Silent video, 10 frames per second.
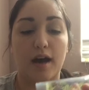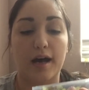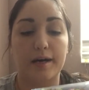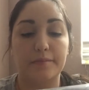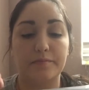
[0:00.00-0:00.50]

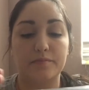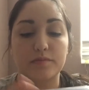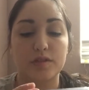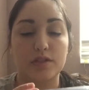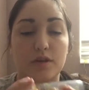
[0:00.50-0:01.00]

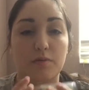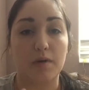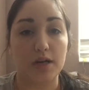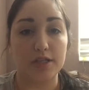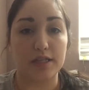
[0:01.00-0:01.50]
To
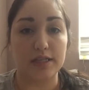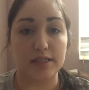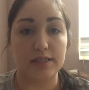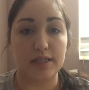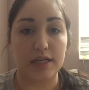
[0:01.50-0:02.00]
wash
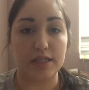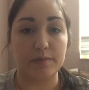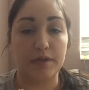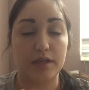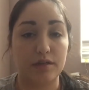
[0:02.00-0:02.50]
this, I
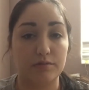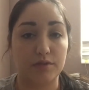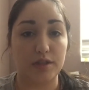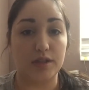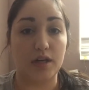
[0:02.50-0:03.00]
just put it in
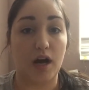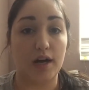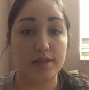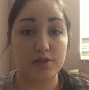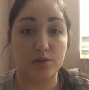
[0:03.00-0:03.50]
really
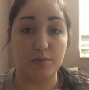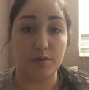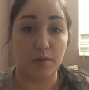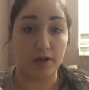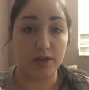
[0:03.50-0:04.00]
hot soapy
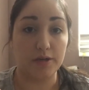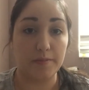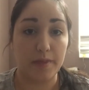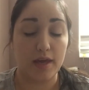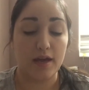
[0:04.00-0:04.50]

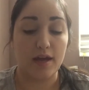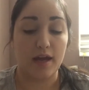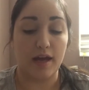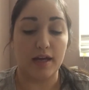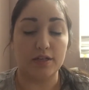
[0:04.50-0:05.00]
water
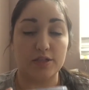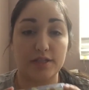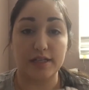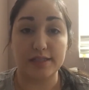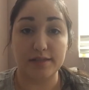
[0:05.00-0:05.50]
and
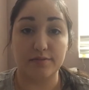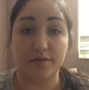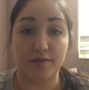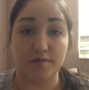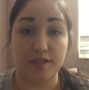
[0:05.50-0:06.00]
just let it sit
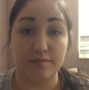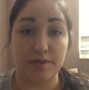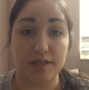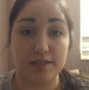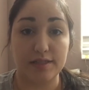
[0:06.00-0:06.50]
for 15
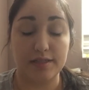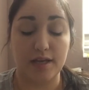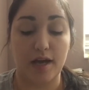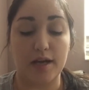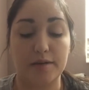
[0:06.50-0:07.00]
minutes.
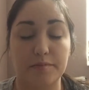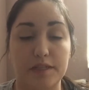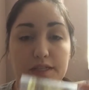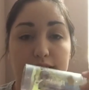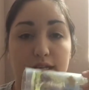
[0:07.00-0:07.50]

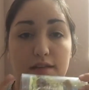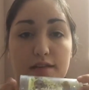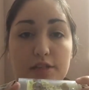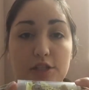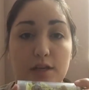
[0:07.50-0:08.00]
The inside of
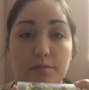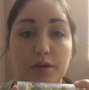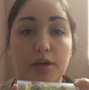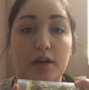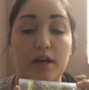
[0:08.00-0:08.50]
this
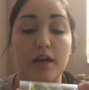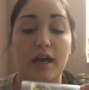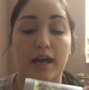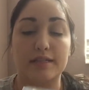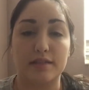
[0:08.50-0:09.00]
chamber
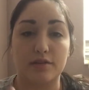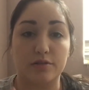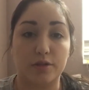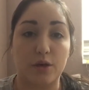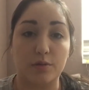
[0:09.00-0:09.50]
has a
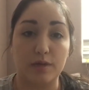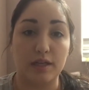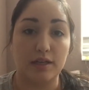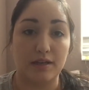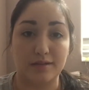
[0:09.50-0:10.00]
little
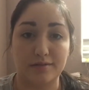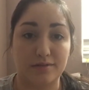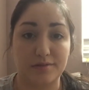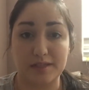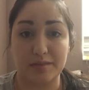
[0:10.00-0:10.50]
coating of
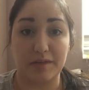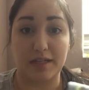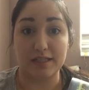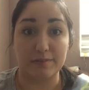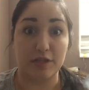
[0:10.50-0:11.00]
some
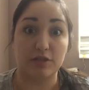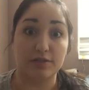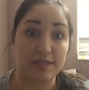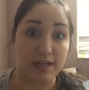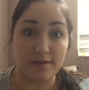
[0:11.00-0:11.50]
of
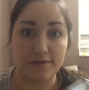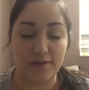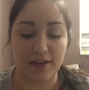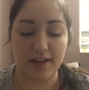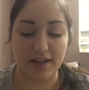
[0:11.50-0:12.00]
special stuff,
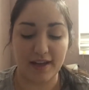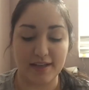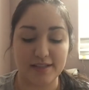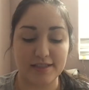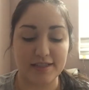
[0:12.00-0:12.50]

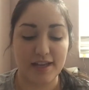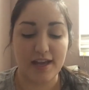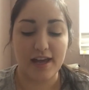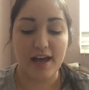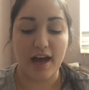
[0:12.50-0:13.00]
and
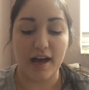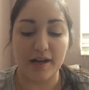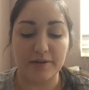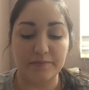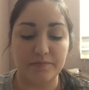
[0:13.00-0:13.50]

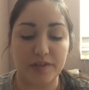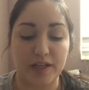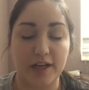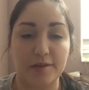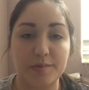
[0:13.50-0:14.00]

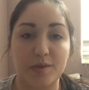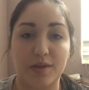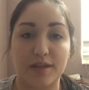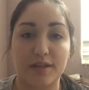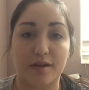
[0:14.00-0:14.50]
it helps so
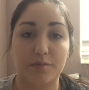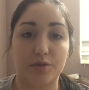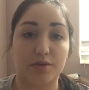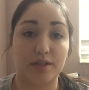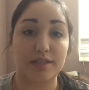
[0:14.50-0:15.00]
that the
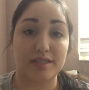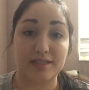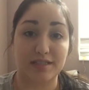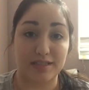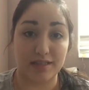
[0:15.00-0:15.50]
albuterol doesn't
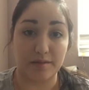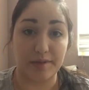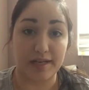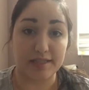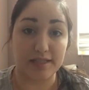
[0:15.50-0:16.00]
stick to the
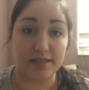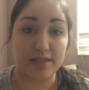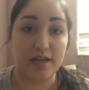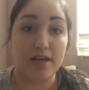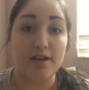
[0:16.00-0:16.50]

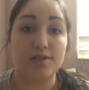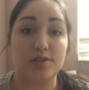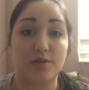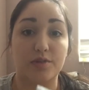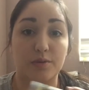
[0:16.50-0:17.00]
plastic.
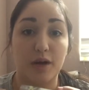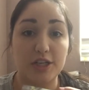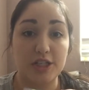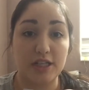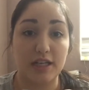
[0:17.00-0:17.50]
So if you're
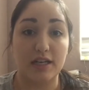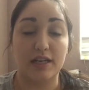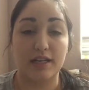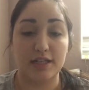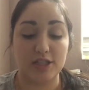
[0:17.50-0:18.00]
washing
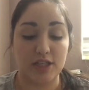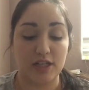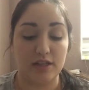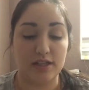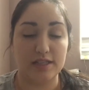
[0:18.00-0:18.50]
it and
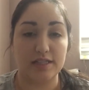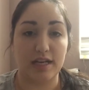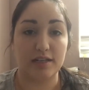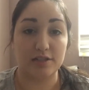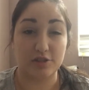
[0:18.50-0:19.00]
agitating the
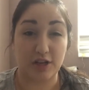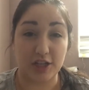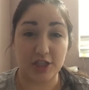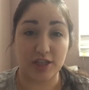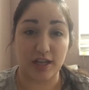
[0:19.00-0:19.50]
inside and
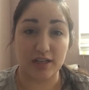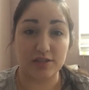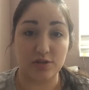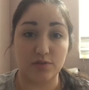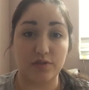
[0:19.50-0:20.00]
scratching that
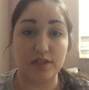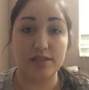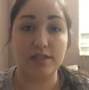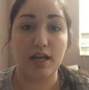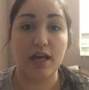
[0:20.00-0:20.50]

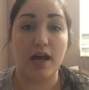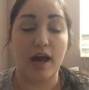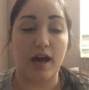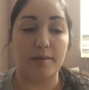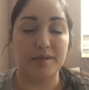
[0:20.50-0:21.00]
surface,
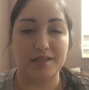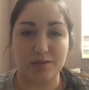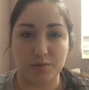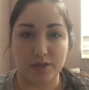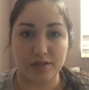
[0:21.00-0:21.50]
it
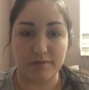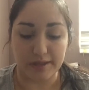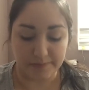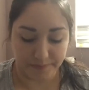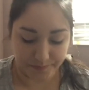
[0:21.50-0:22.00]
doesn't work as well.